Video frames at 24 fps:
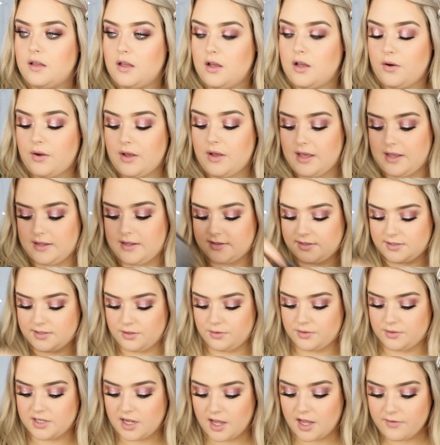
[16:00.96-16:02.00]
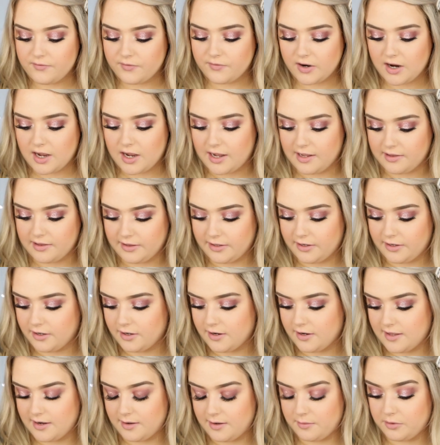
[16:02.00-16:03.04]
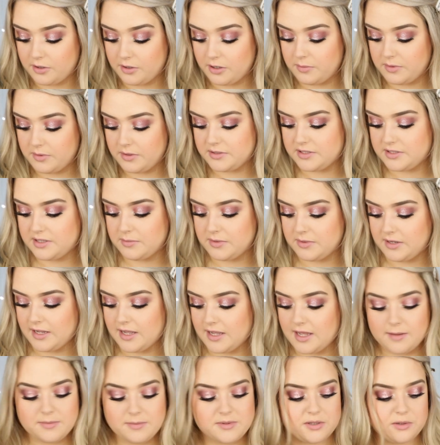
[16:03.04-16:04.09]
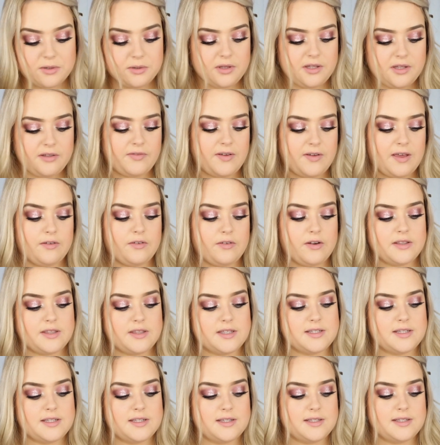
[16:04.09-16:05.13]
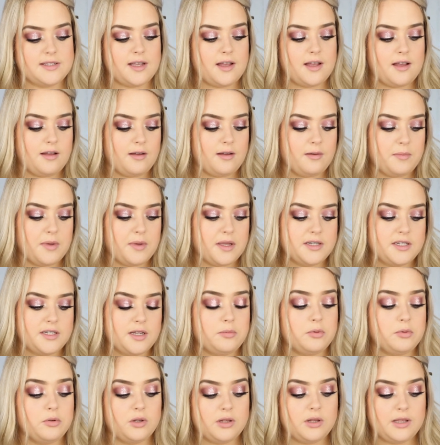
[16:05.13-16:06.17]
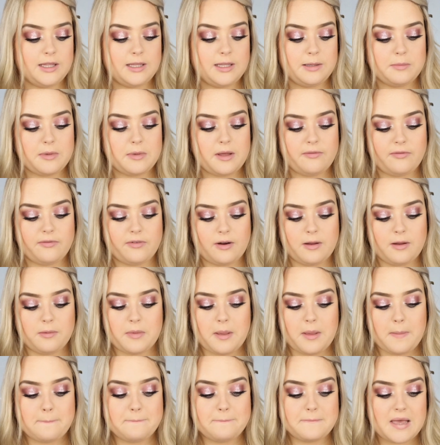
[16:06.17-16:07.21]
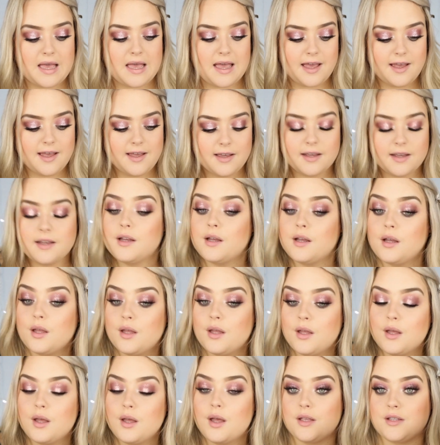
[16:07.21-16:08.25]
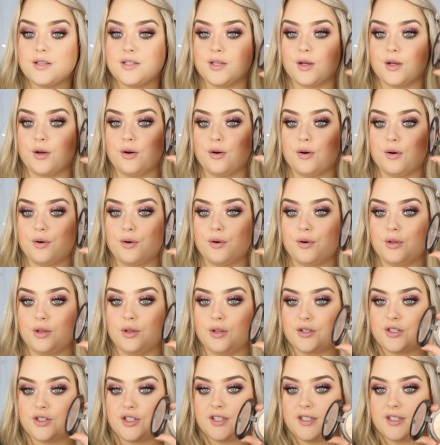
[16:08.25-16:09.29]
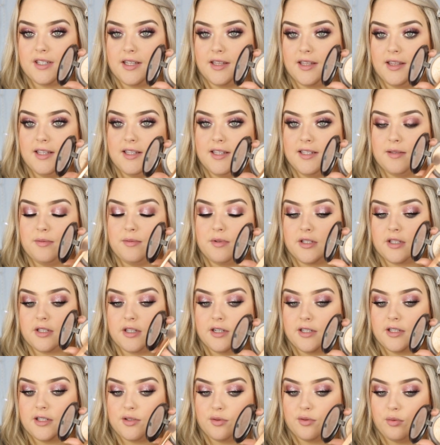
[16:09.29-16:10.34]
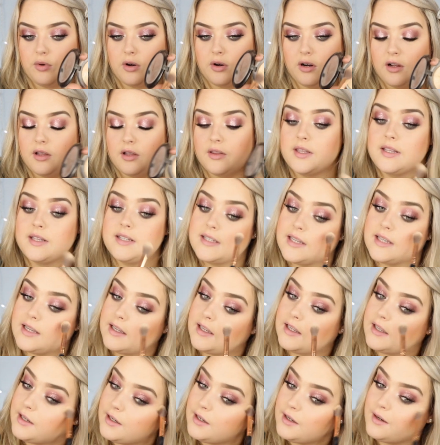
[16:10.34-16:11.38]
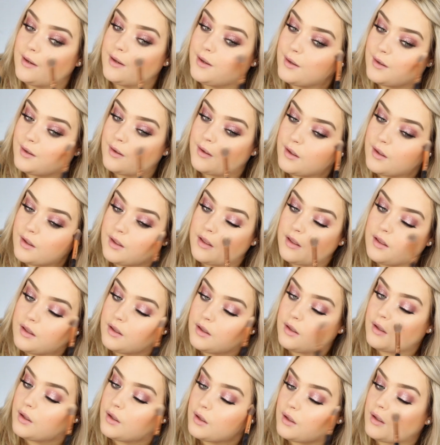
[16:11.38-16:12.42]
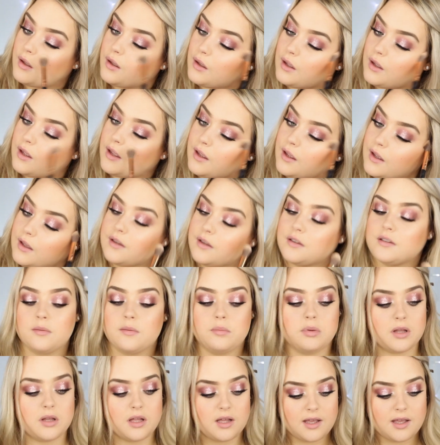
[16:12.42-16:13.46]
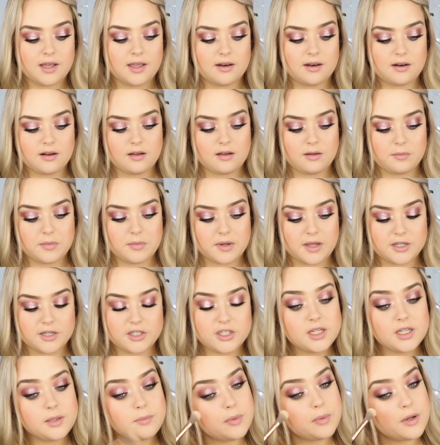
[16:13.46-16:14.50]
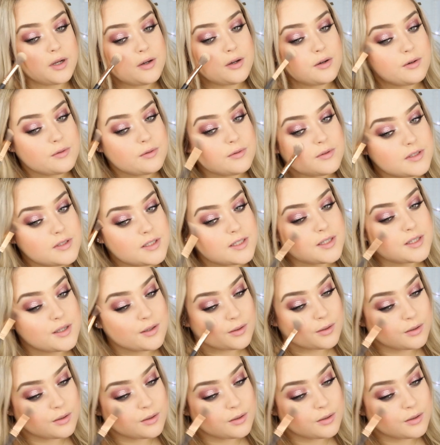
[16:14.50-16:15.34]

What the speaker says: Okay, so time for highlighter, and I'm going to be using my absolutely favorite. This is Double Gleam from MAC. So looks just like this. I'm just going to swirl this in and apply it on my cheekbones